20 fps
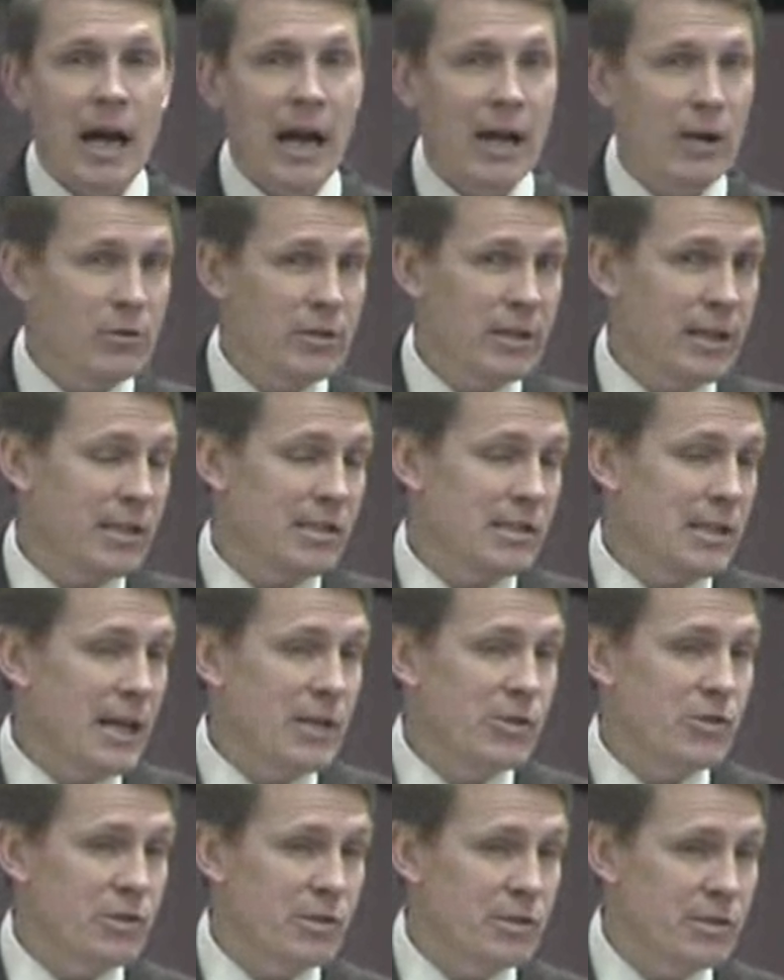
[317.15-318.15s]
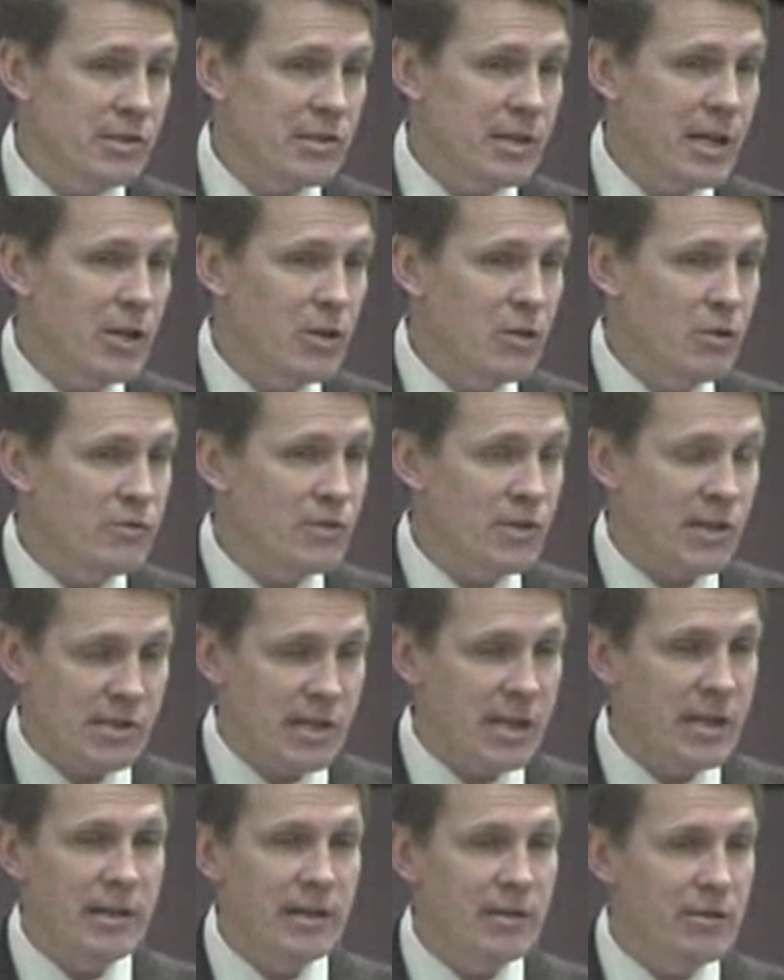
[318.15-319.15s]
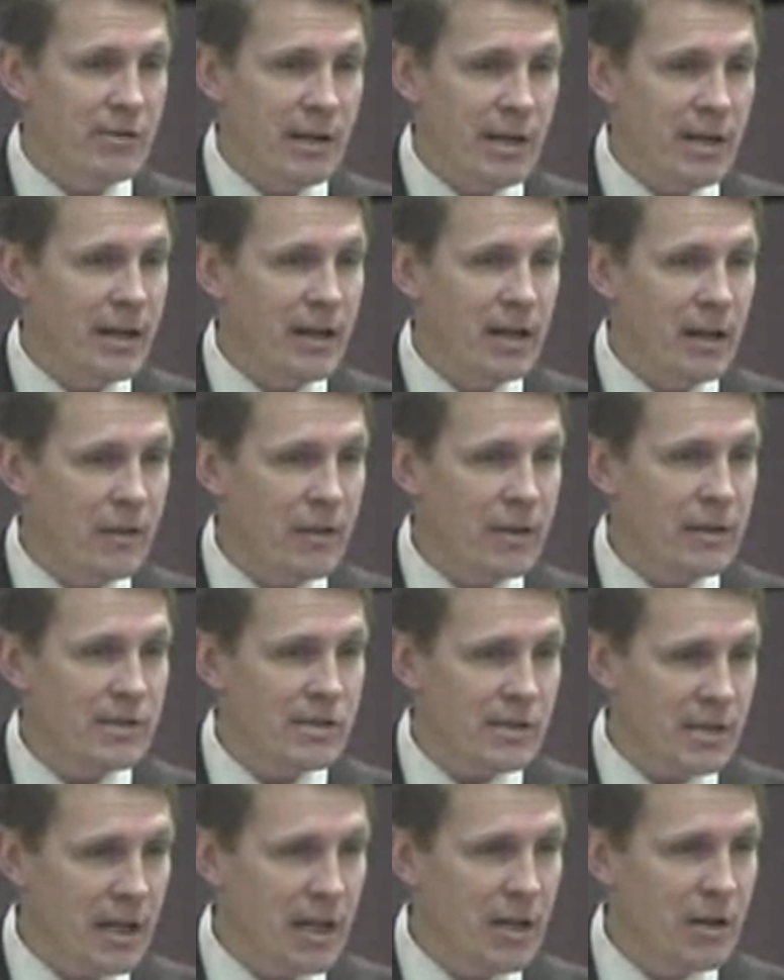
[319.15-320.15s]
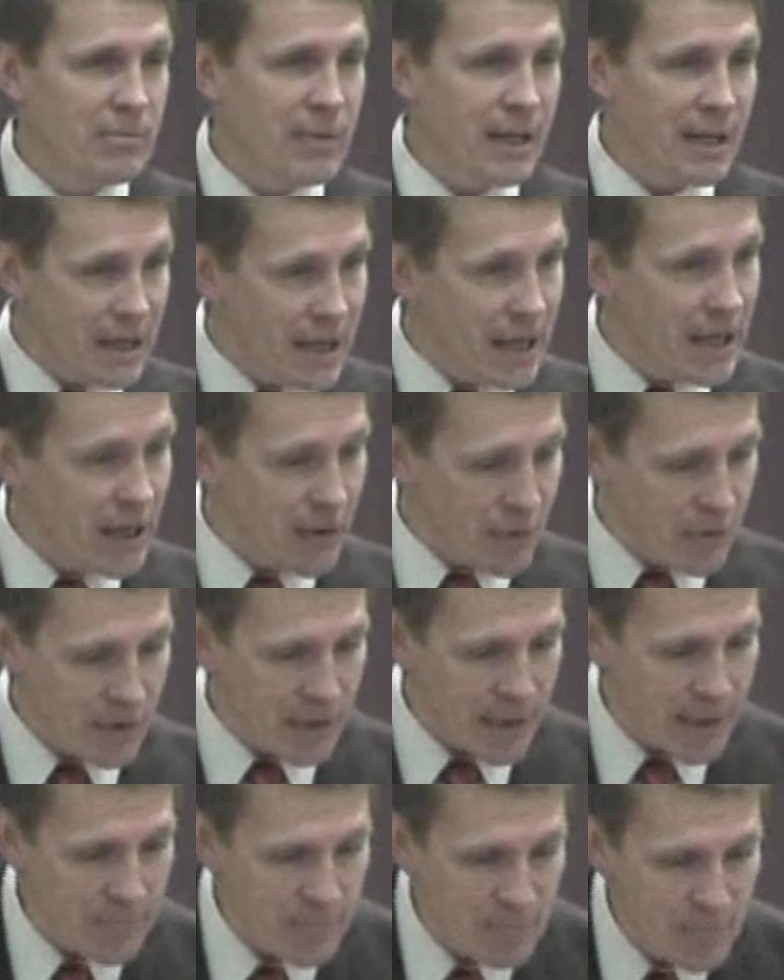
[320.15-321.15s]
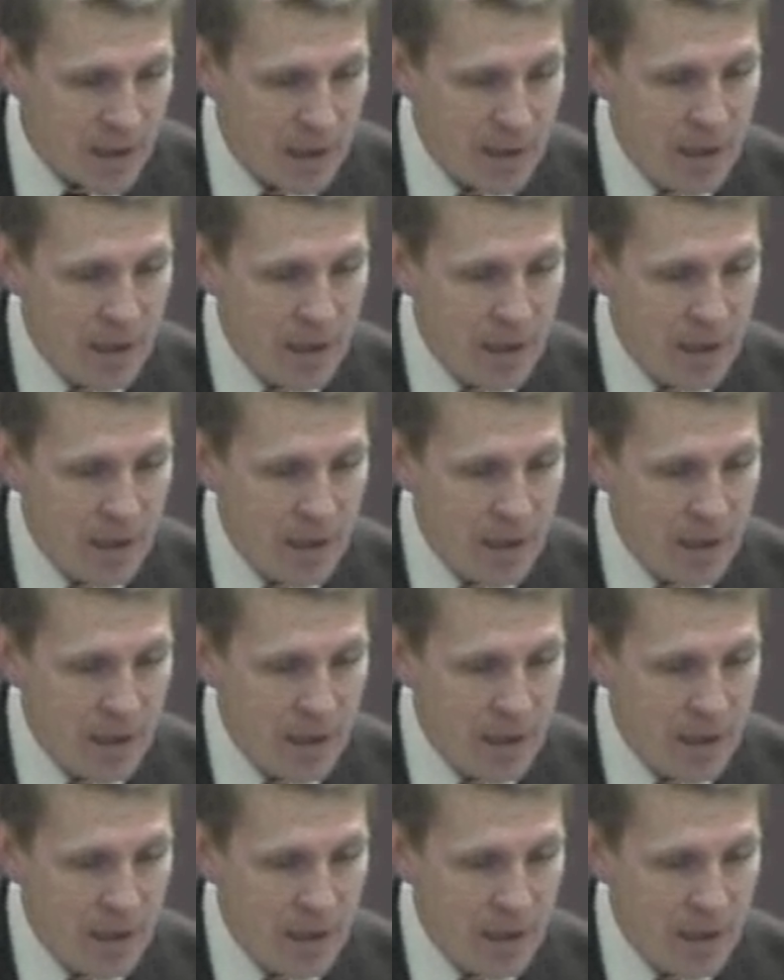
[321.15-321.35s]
I don't think it's logical to say you've succeeded in creating anything that's going to help make life, okay?